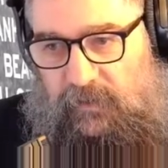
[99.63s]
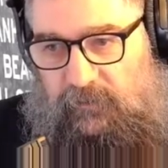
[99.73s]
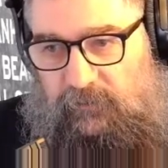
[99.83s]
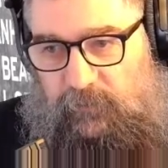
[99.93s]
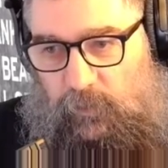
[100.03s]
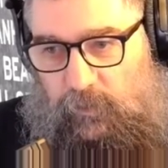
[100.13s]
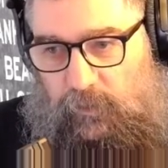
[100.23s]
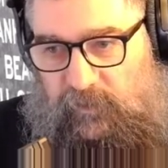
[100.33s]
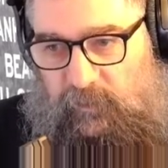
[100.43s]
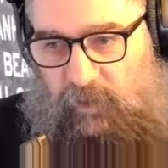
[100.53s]

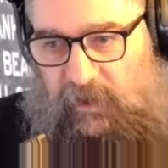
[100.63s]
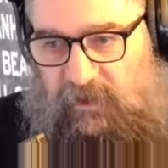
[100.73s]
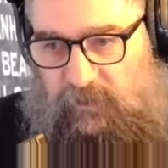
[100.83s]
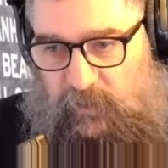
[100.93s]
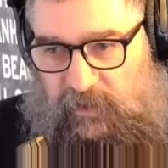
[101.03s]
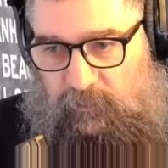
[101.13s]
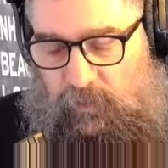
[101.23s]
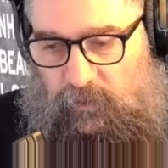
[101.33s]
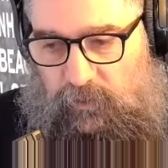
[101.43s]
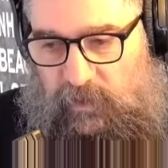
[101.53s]
For the brake, we come
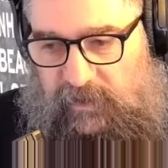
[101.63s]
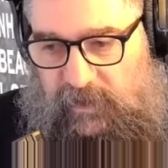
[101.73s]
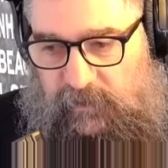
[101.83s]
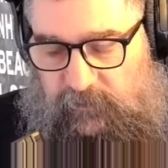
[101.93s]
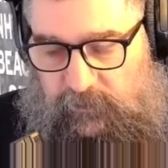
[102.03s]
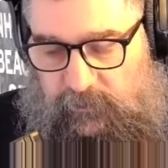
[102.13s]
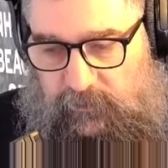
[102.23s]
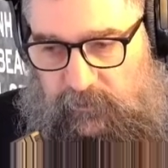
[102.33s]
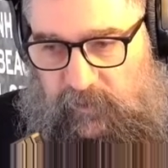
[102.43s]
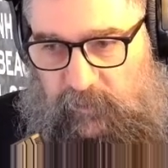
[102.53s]
all the way down to
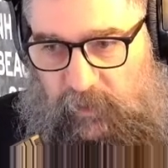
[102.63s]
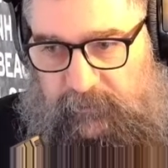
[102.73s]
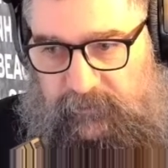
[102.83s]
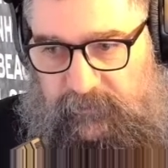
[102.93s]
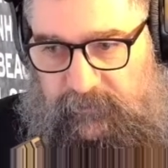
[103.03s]
the bottom,